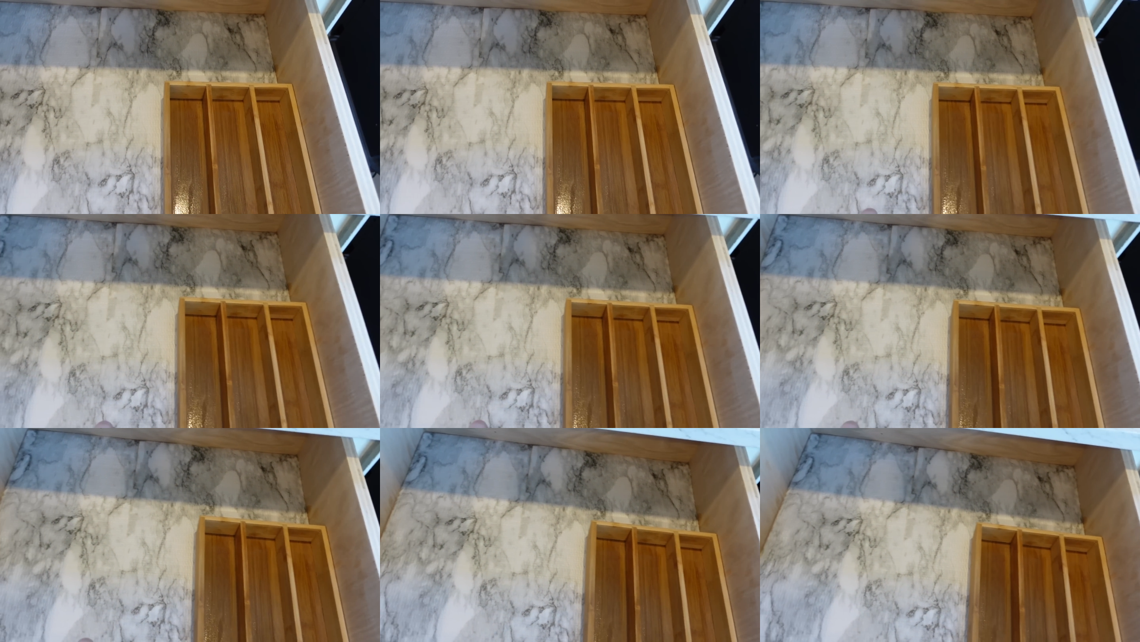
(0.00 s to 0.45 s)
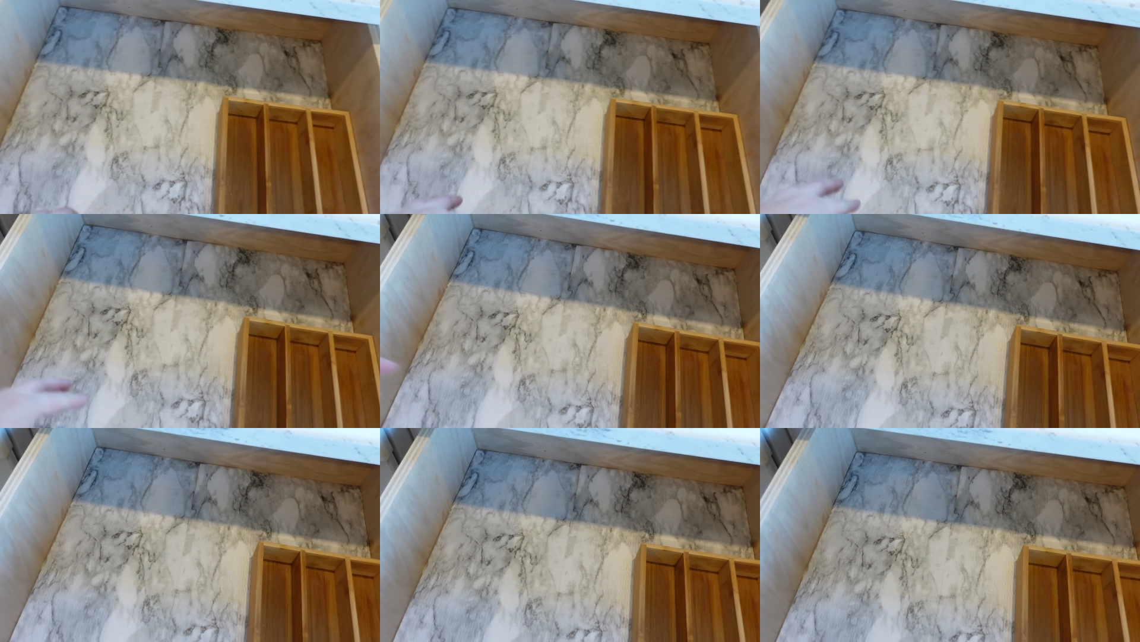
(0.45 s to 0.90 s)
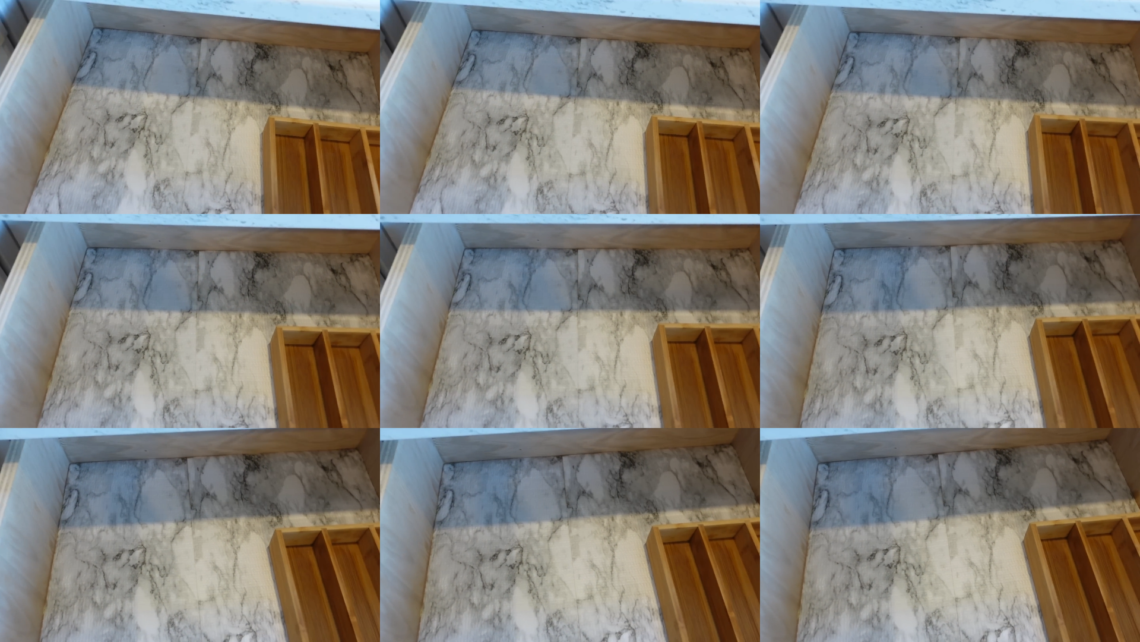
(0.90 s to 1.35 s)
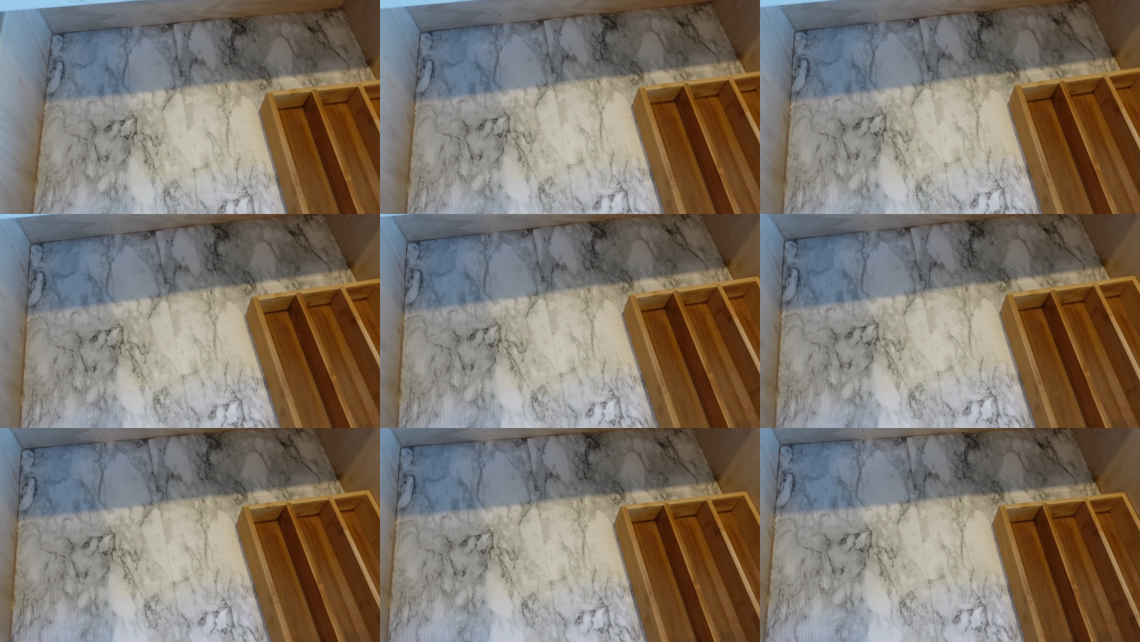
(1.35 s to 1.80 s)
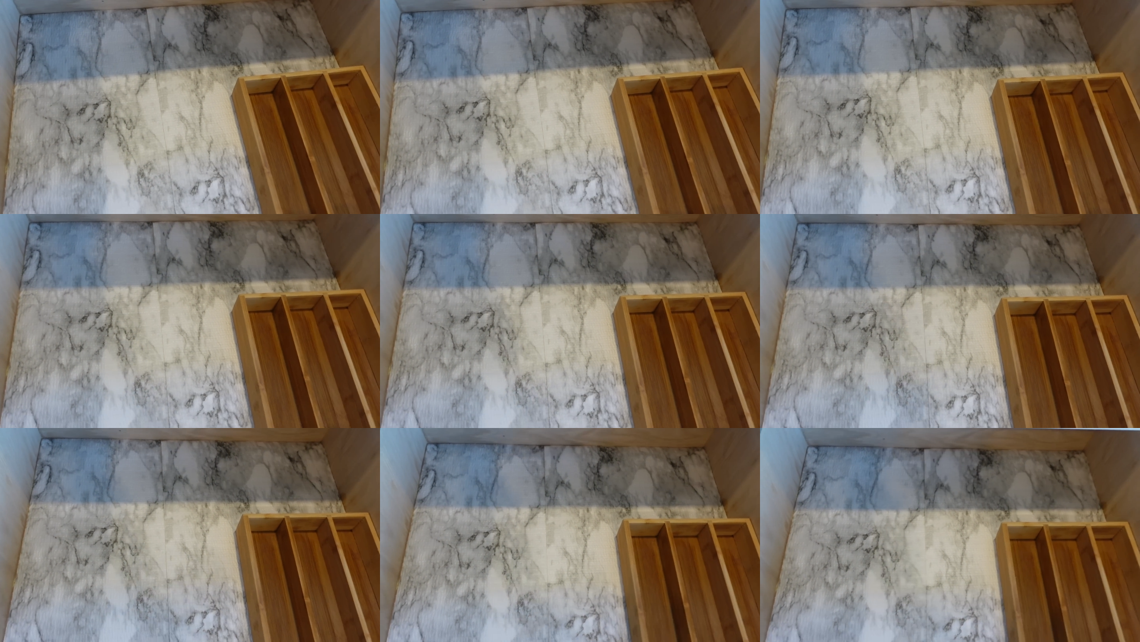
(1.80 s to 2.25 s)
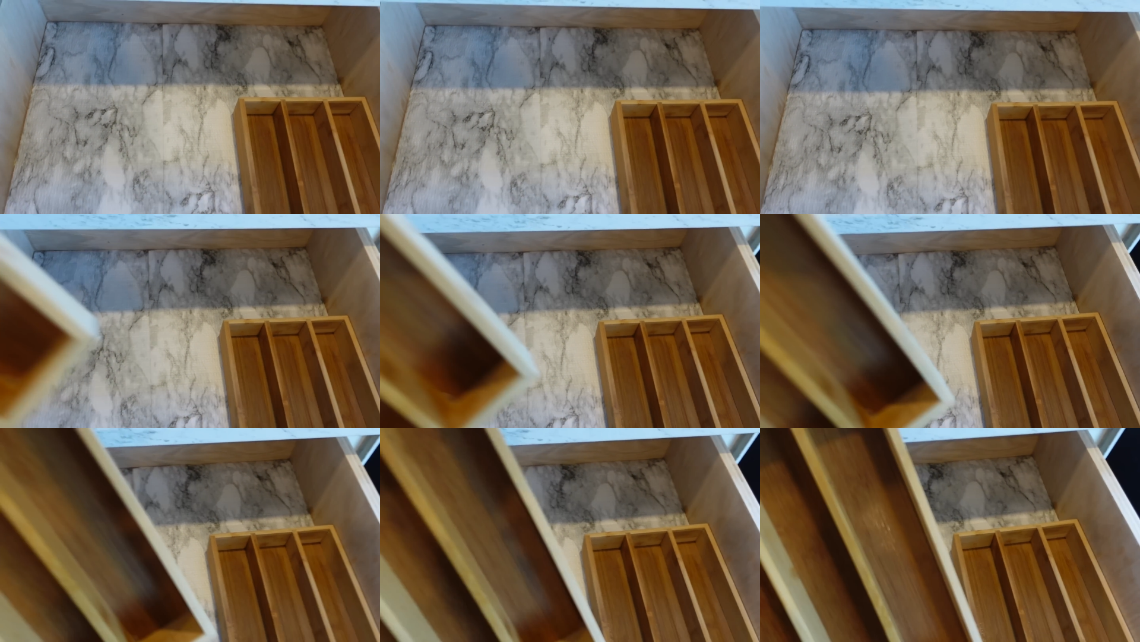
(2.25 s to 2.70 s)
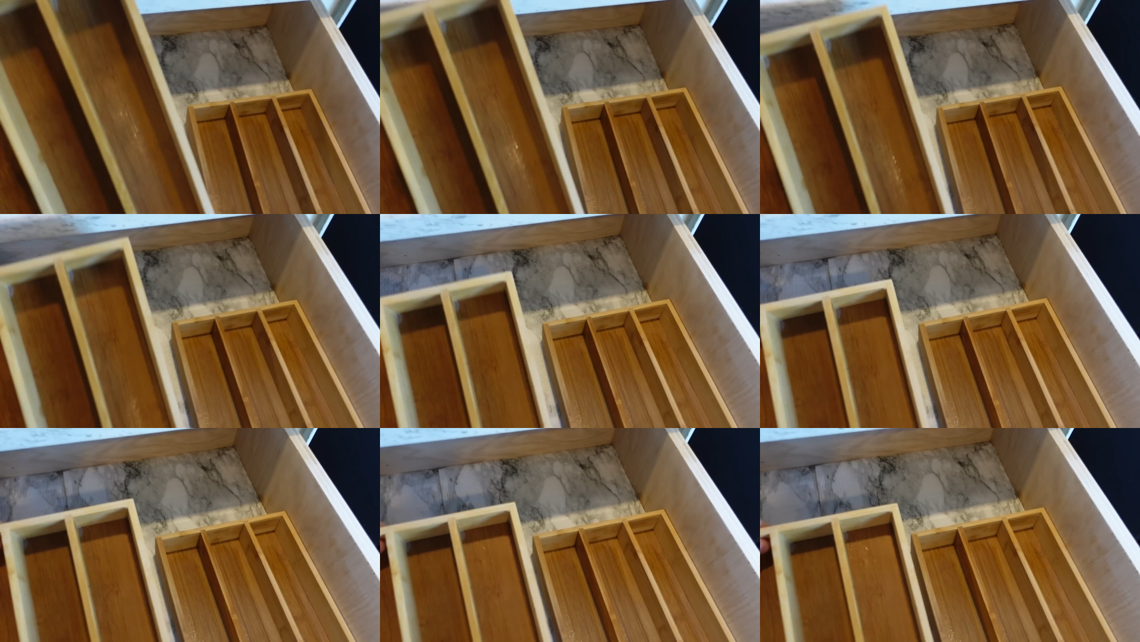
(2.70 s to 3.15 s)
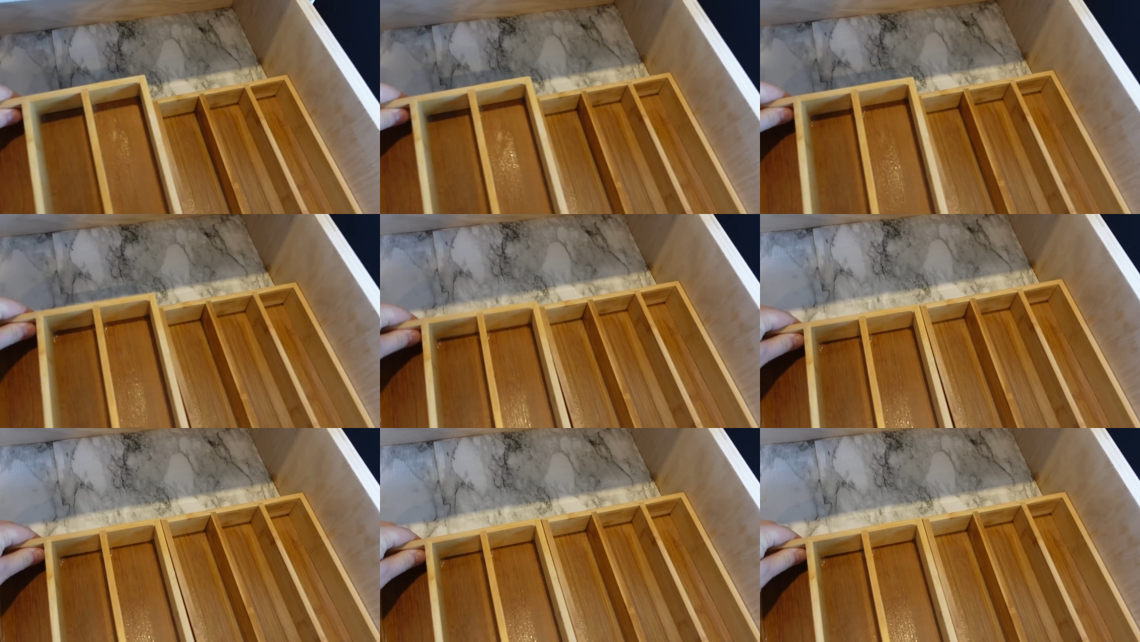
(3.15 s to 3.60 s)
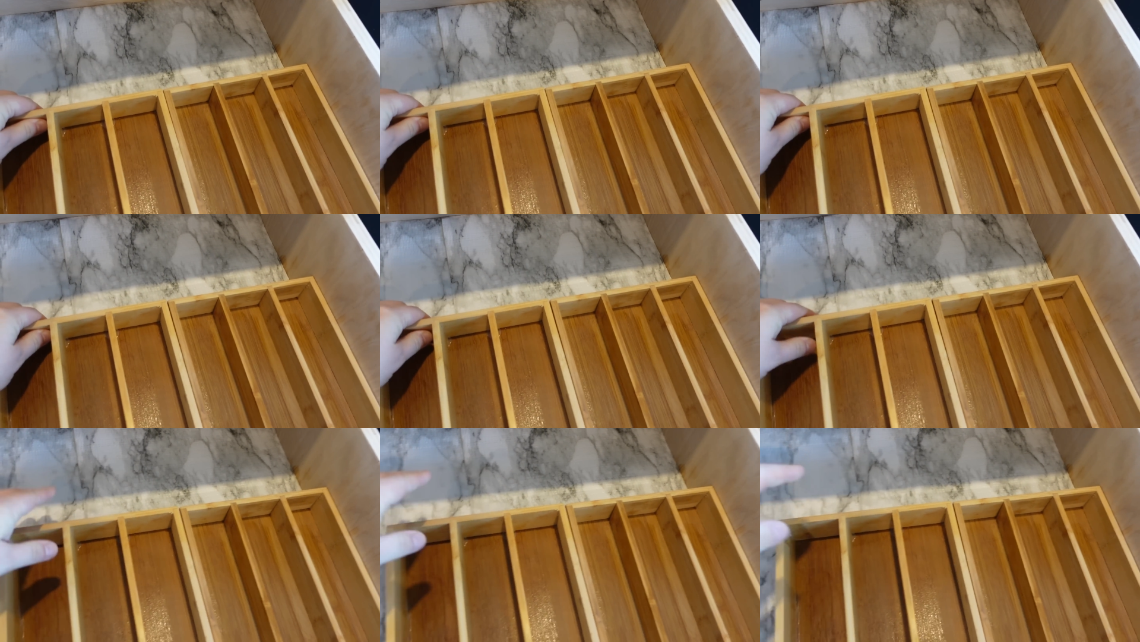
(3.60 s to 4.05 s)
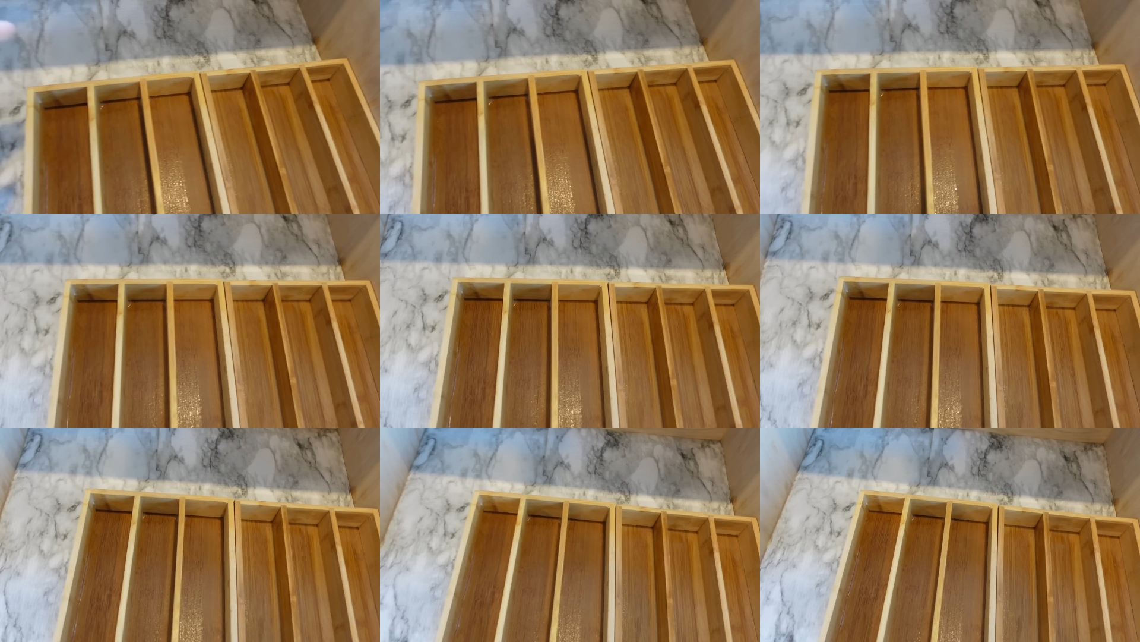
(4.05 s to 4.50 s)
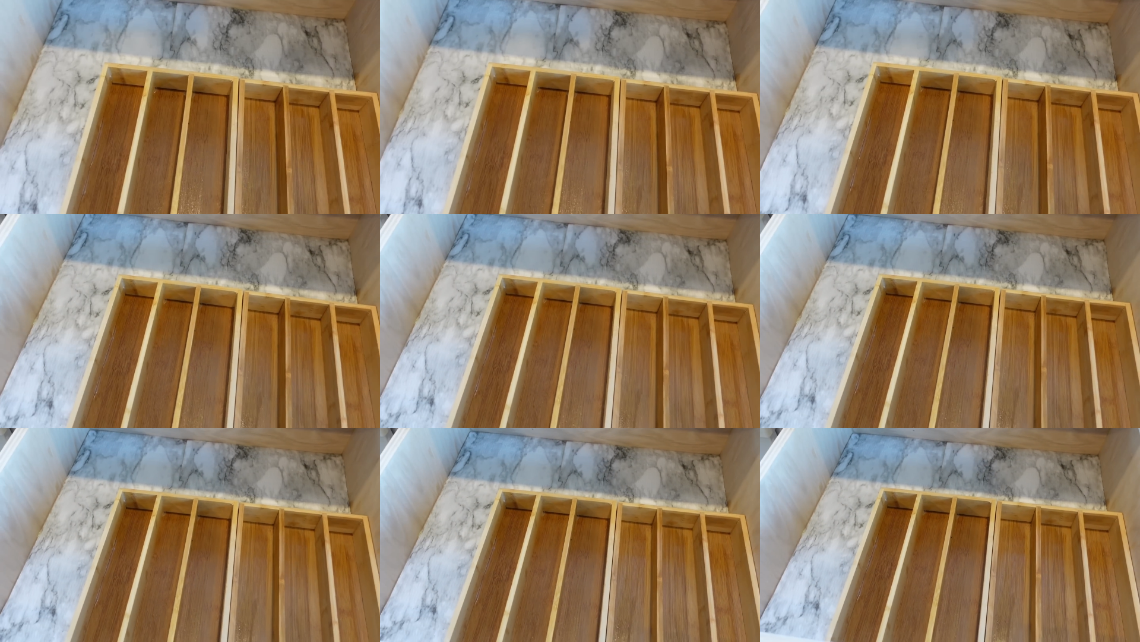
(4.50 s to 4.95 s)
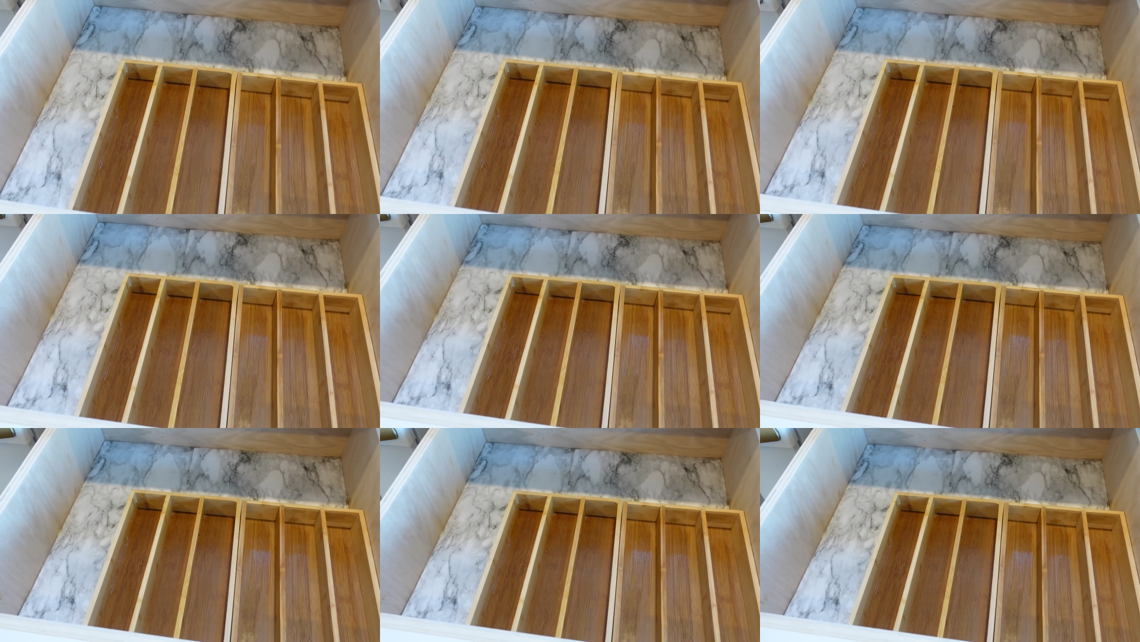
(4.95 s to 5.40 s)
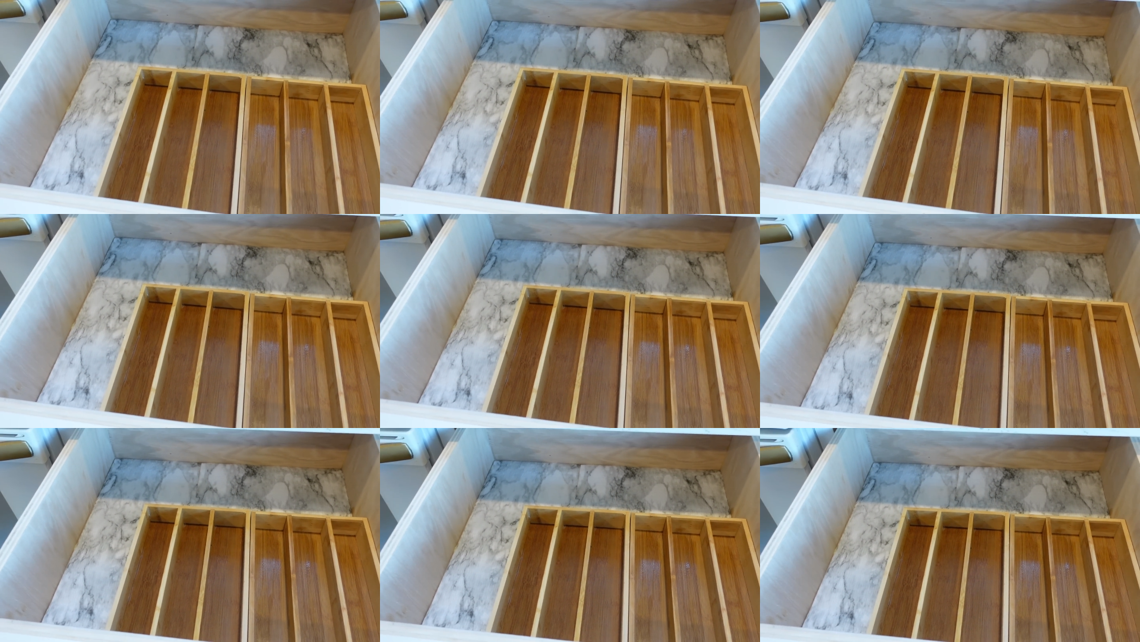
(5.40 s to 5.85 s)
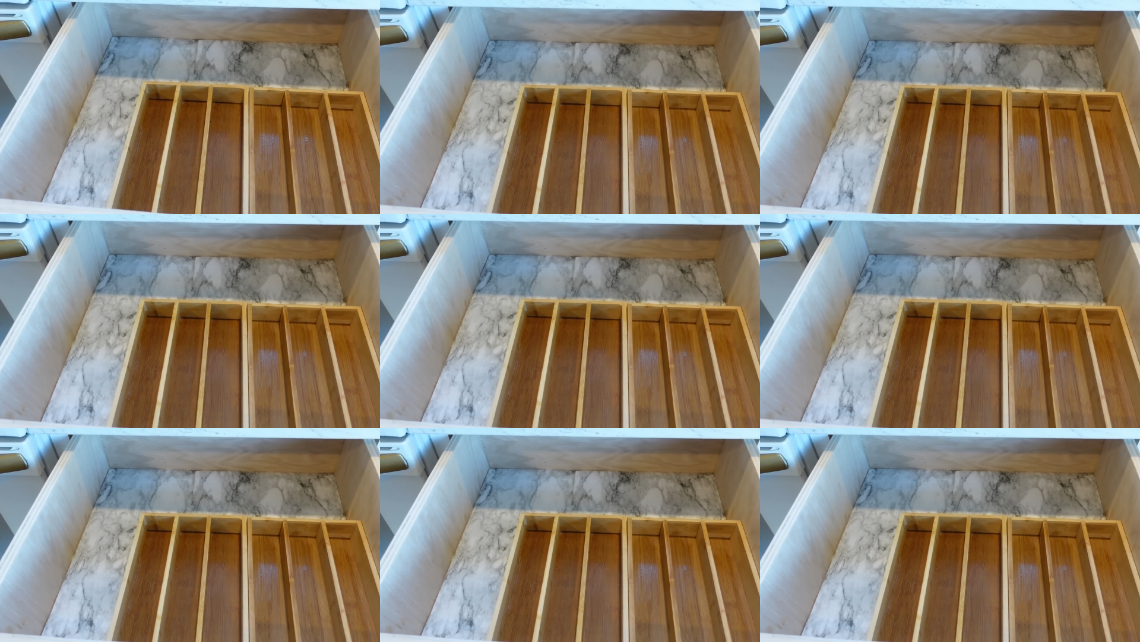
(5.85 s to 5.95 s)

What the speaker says: No face is visible, so there are no lips to read.